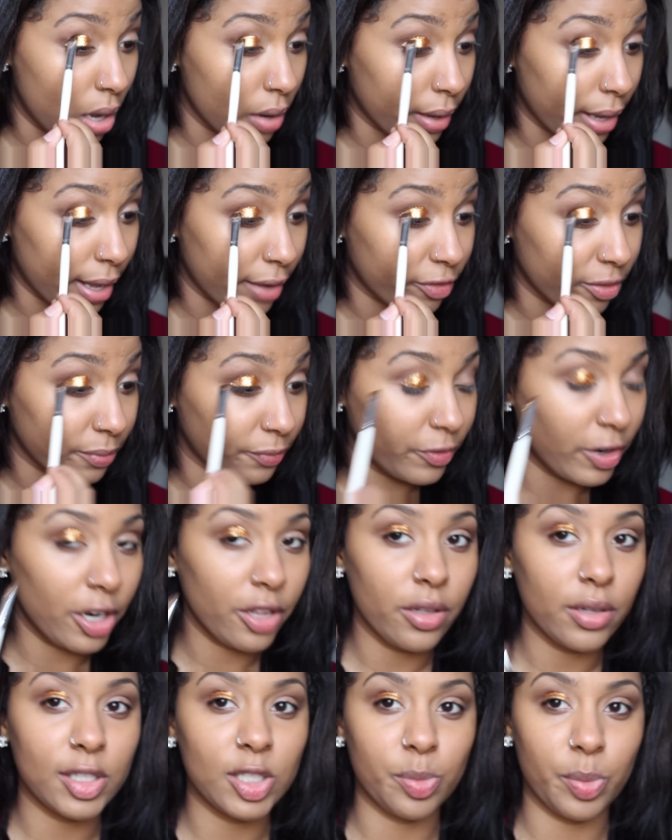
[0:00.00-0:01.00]
Okay, from
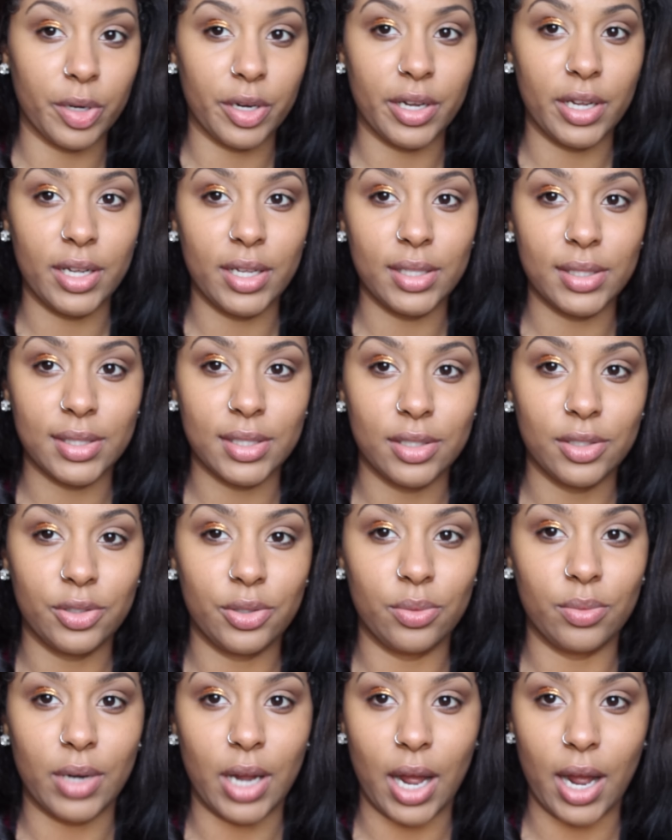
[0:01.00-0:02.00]
further experience,
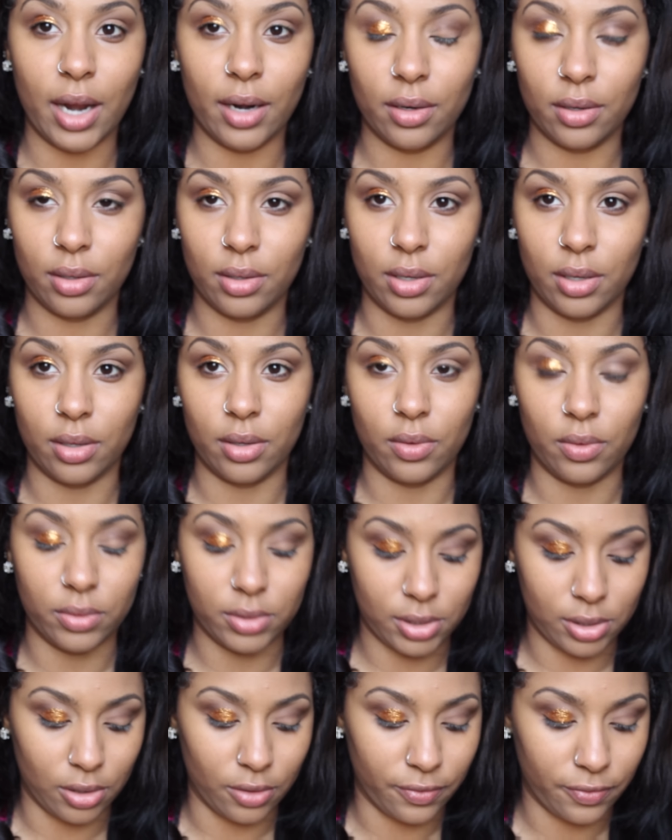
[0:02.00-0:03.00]
do not go,
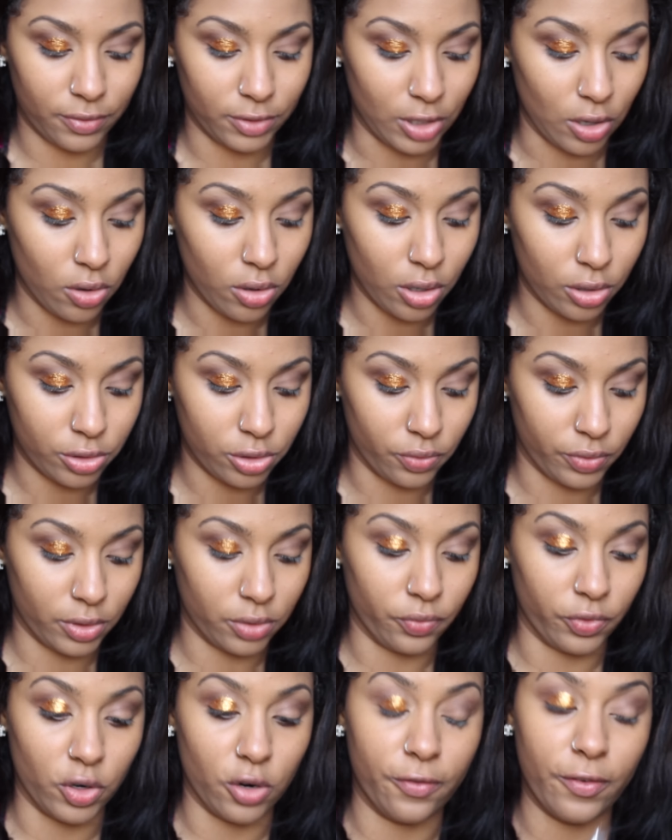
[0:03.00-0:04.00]
so don't go too real,
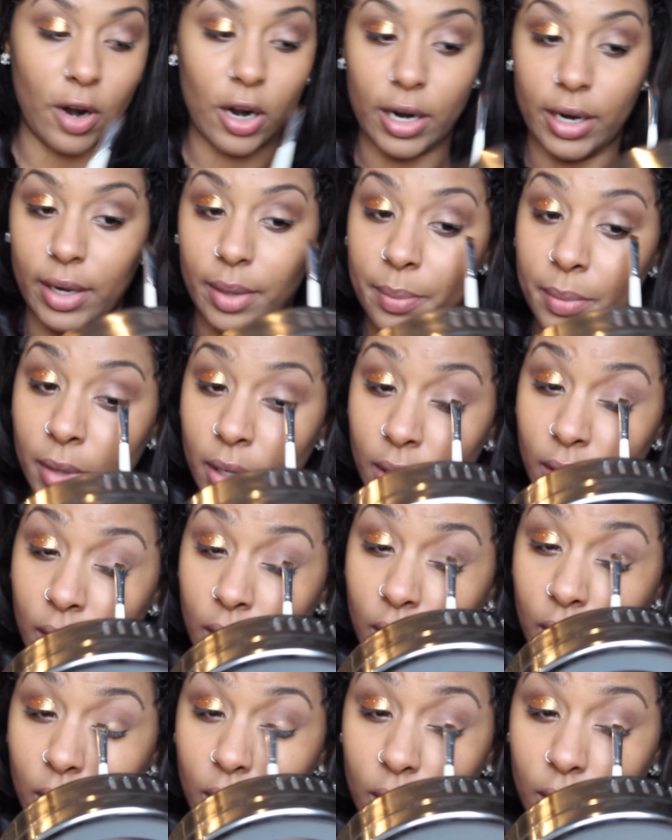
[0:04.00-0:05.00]
real far up.
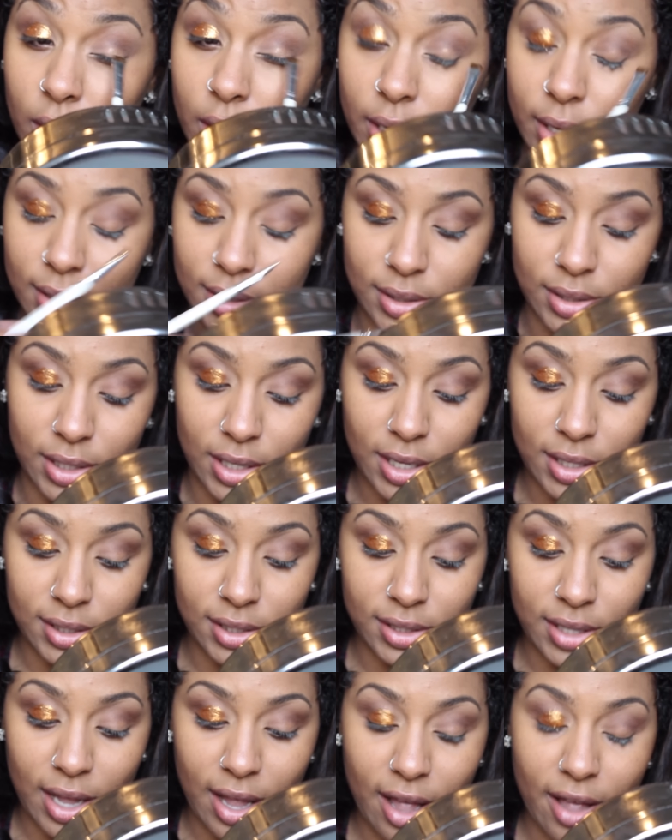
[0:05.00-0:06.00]
Because this
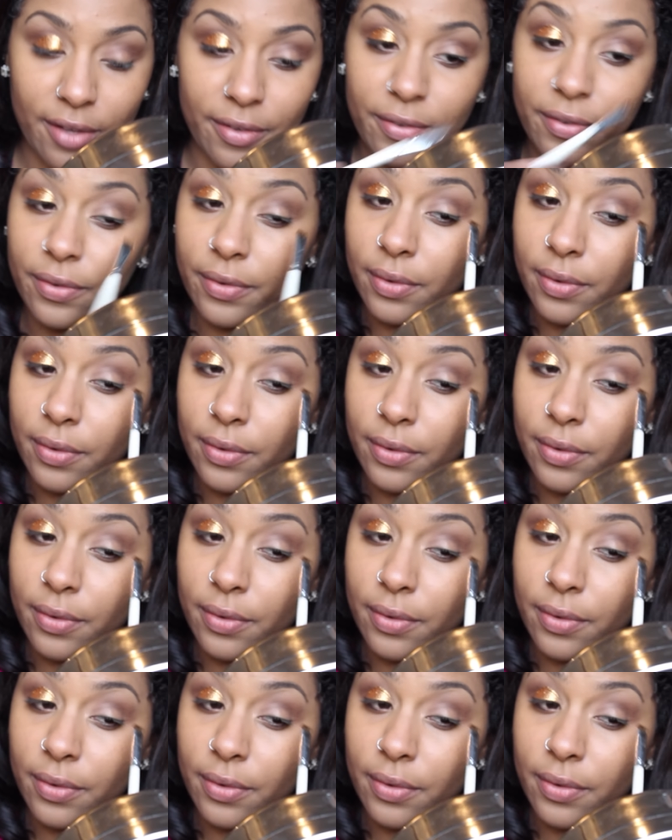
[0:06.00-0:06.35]
stuff